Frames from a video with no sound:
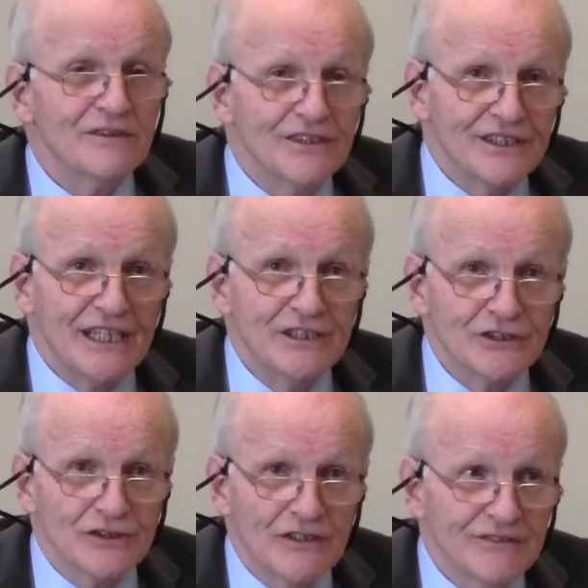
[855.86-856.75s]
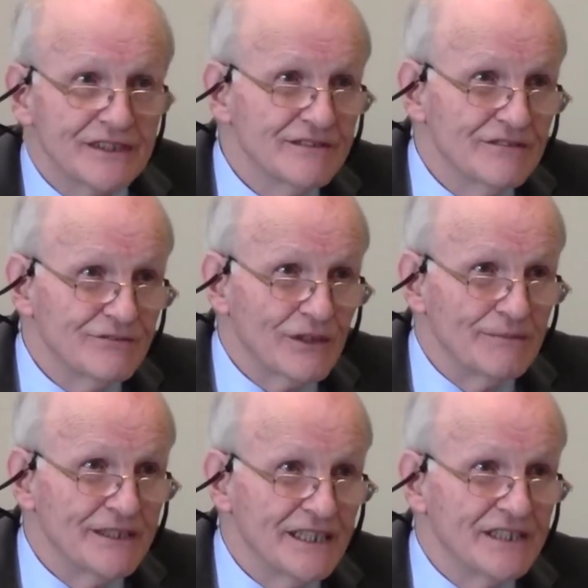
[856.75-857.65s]
The danger
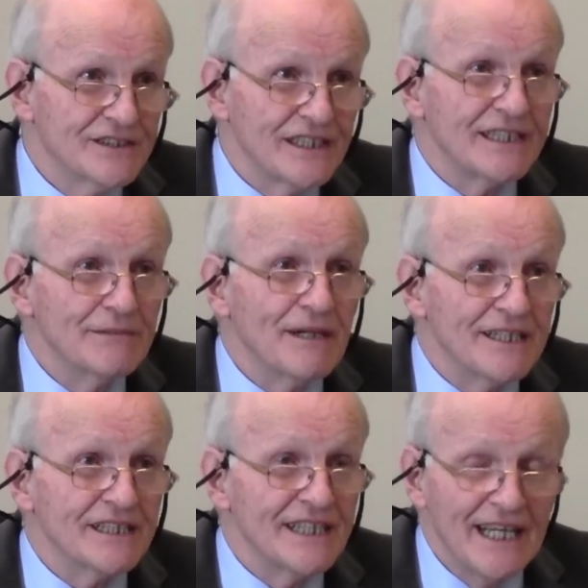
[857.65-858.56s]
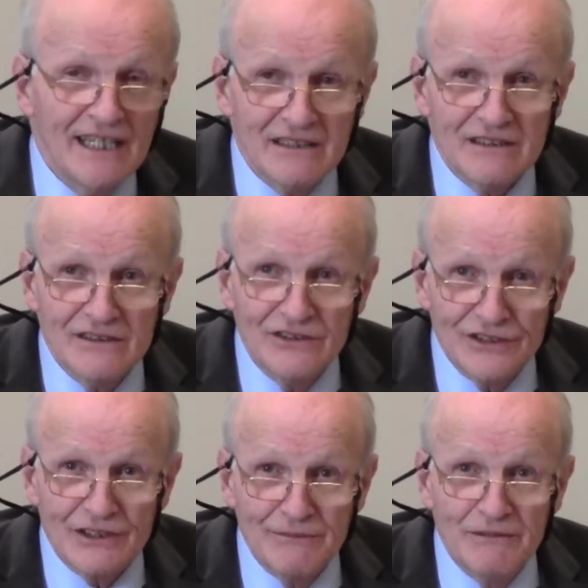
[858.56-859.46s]
from it is that he might inhale,
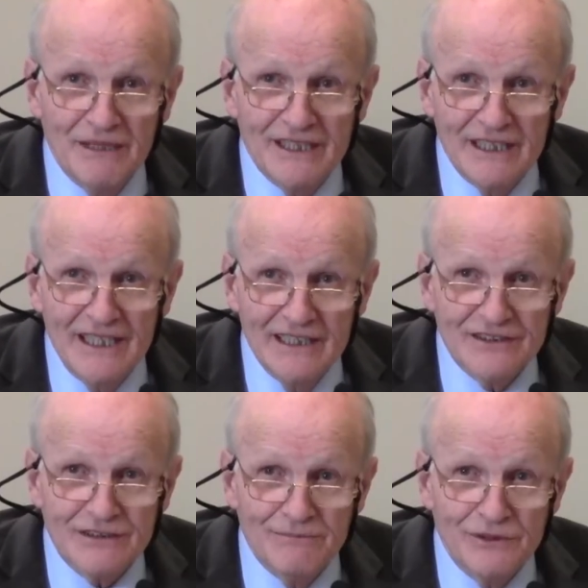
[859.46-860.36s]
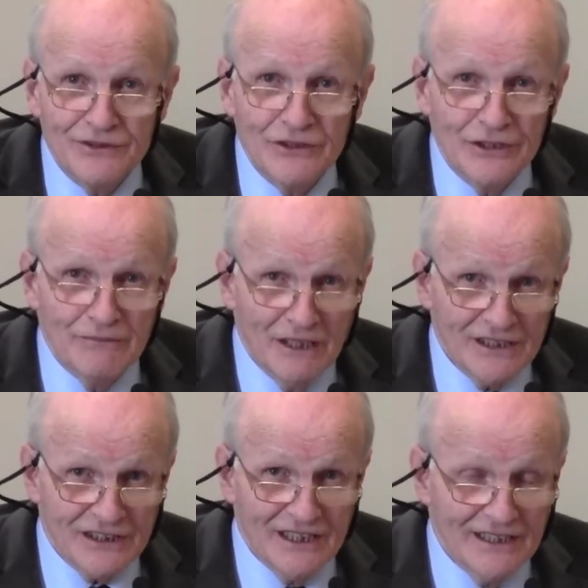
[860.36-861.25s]
or somebody might inhale some plutonium
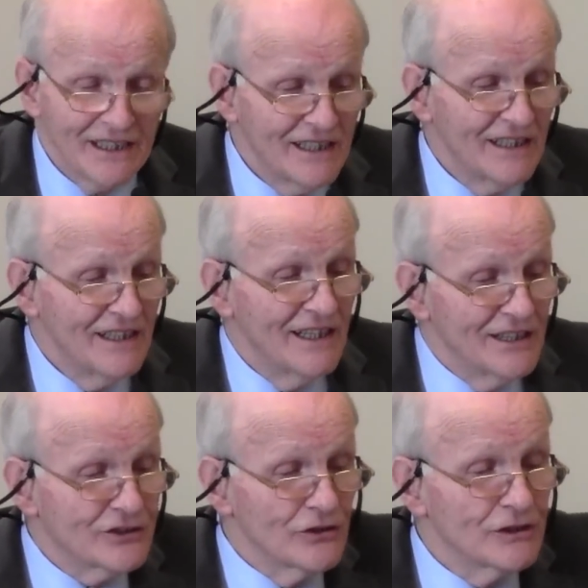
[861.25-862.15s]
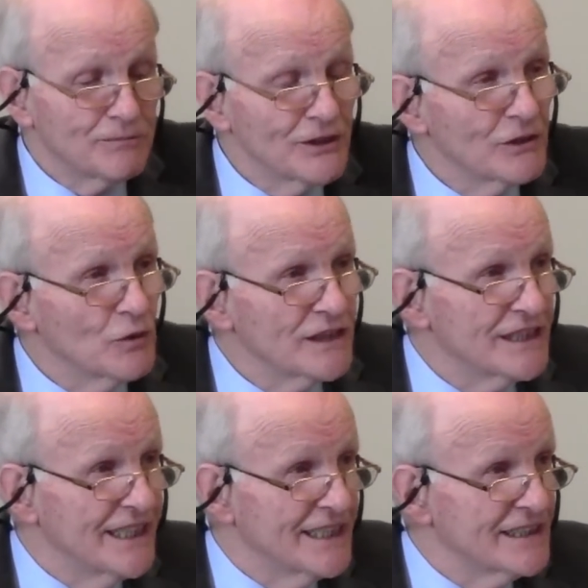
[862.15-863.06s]
oxide. And so he's putting
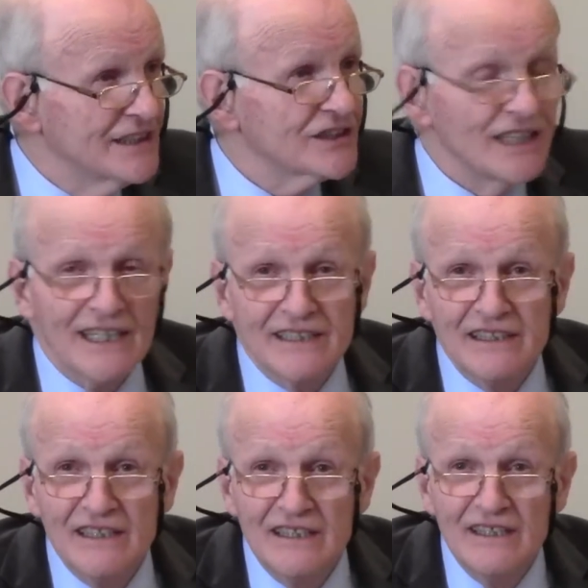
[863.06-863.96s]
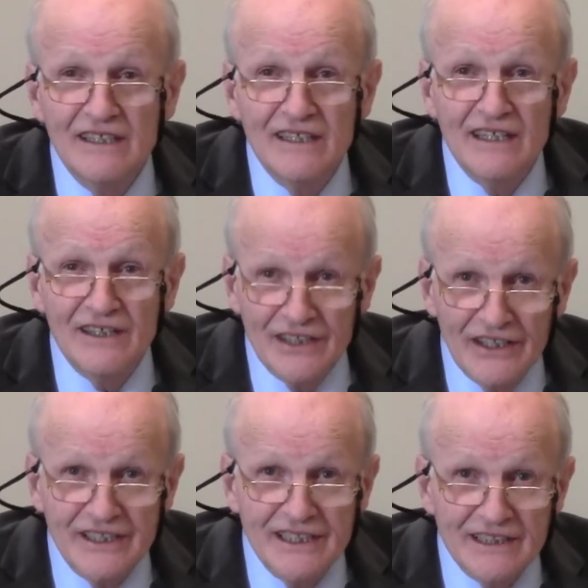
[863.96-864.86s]
one can inside
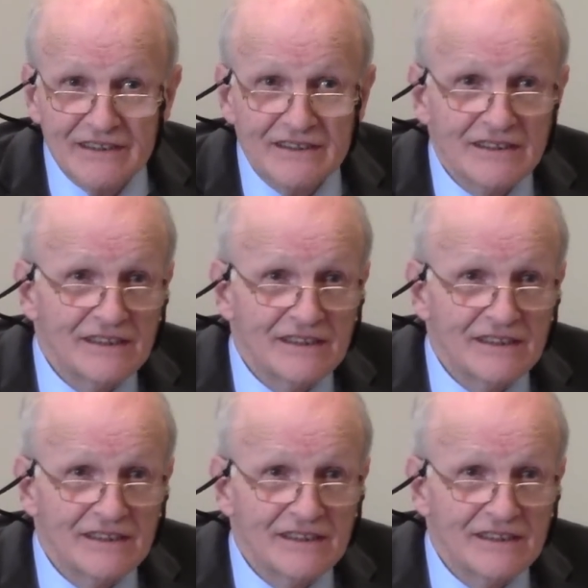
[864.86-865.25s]
another can.